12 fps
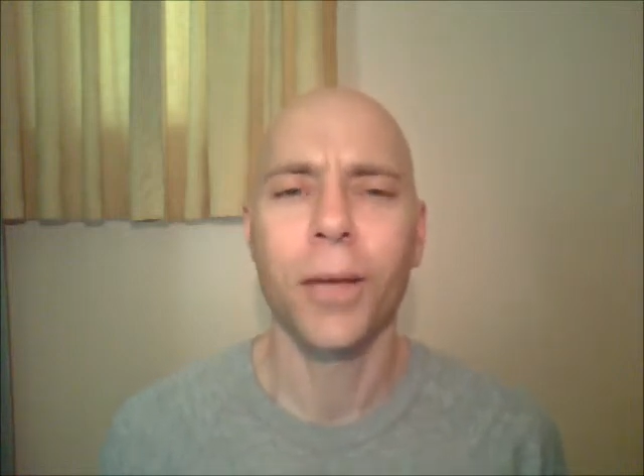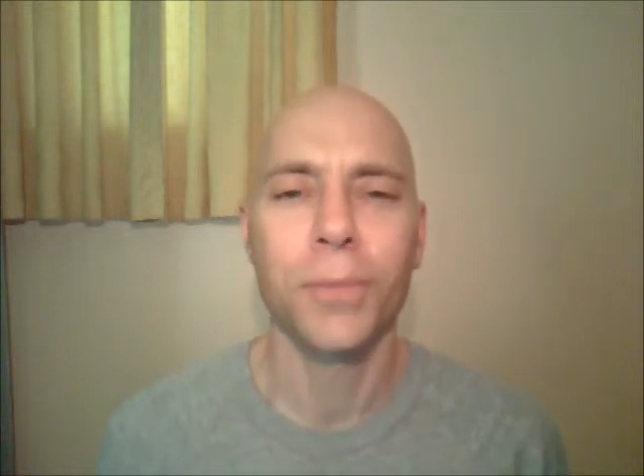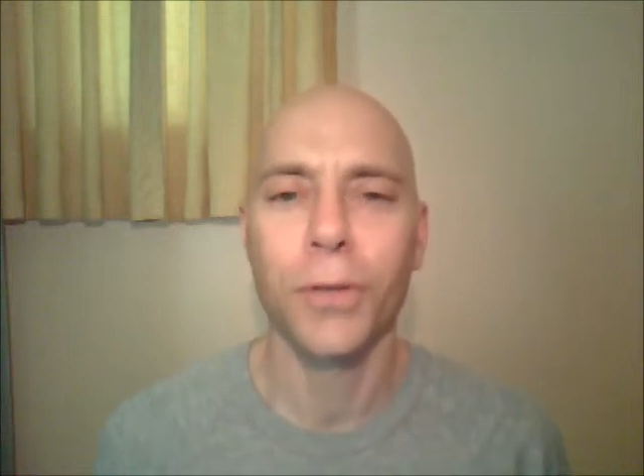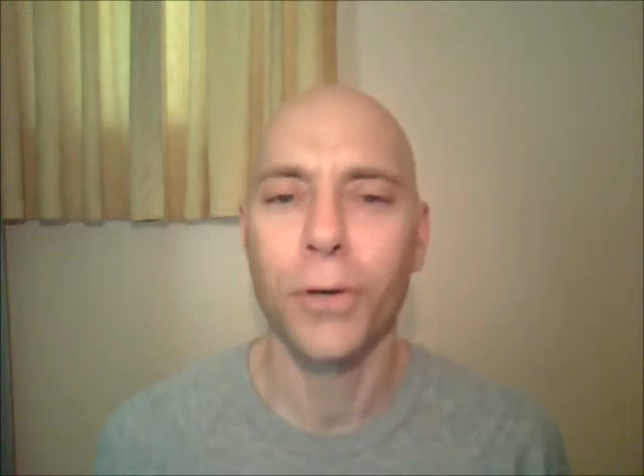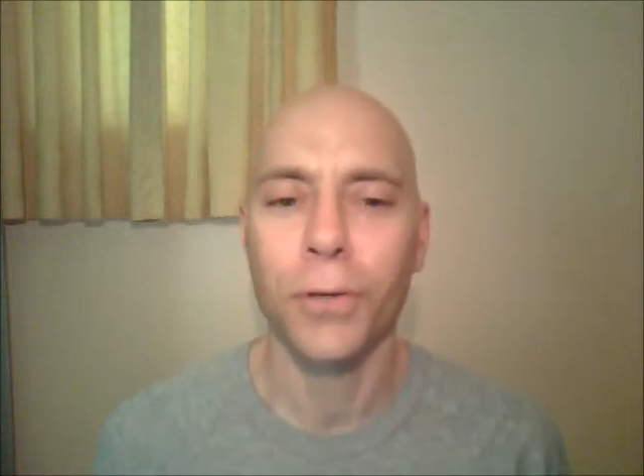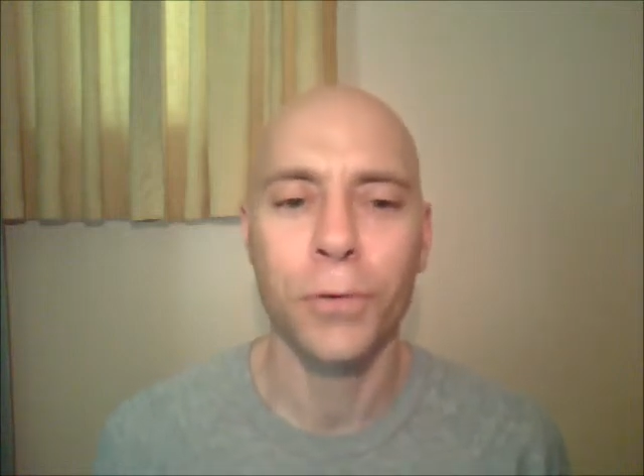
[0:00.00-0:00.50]
am
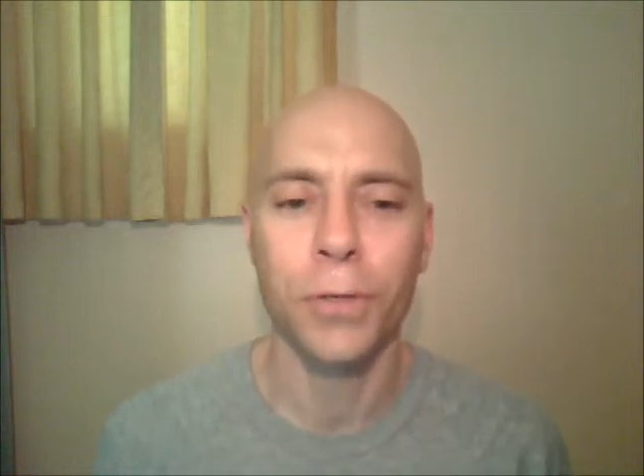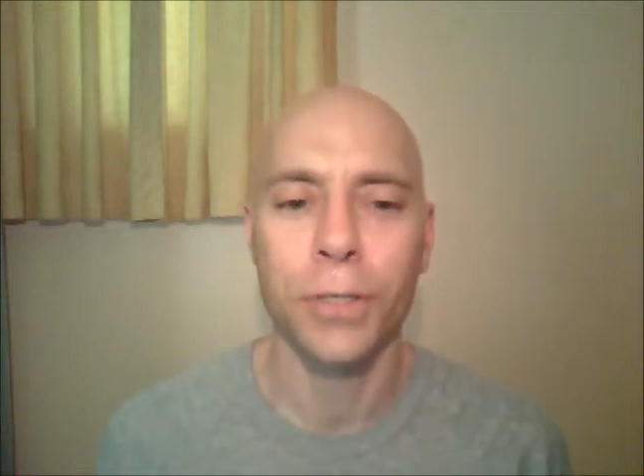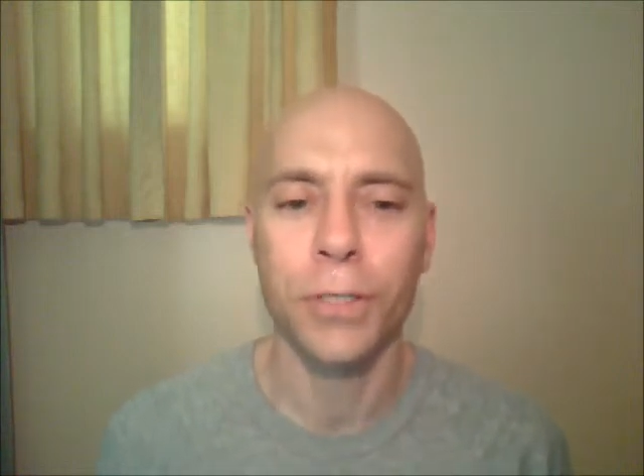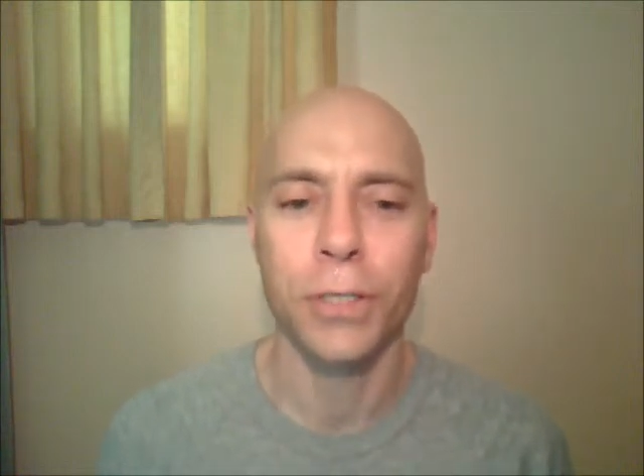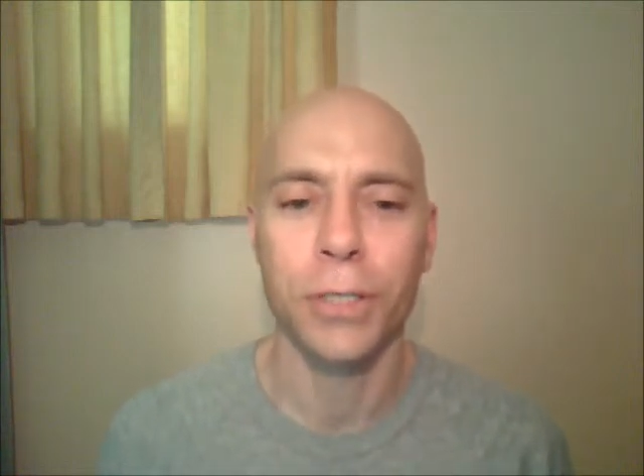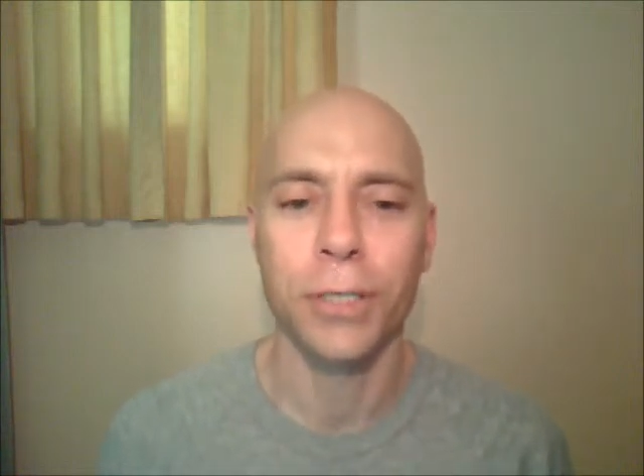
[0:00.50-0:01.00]
not a
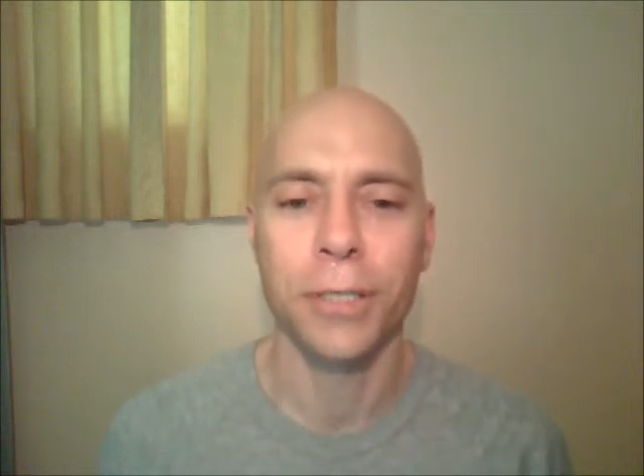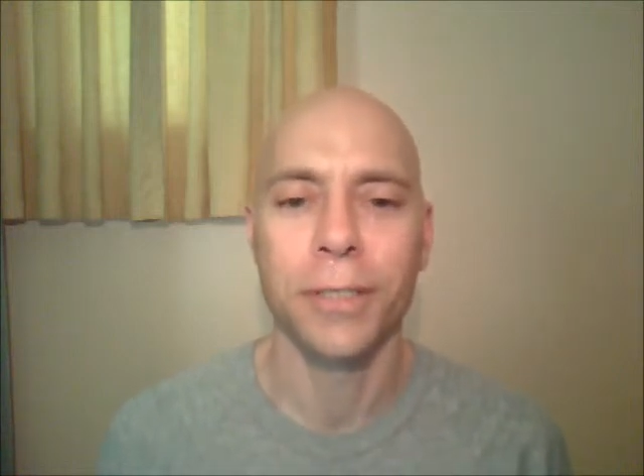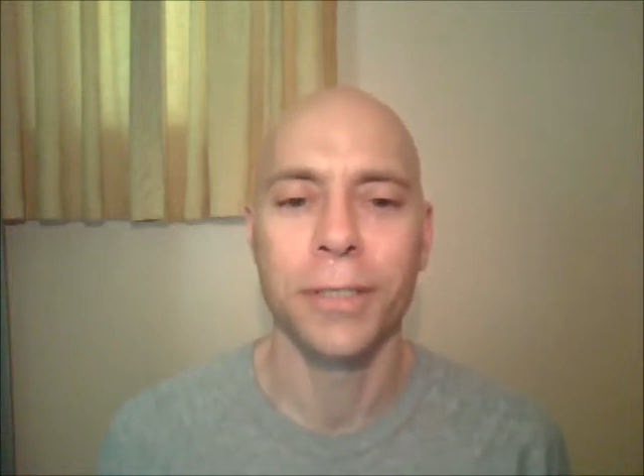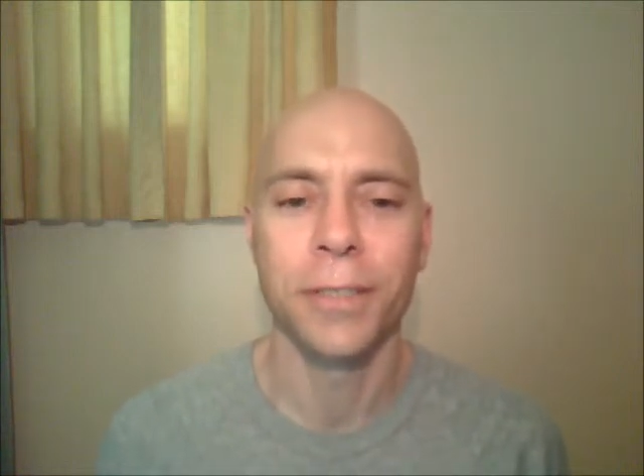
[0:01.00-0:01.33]
Christian.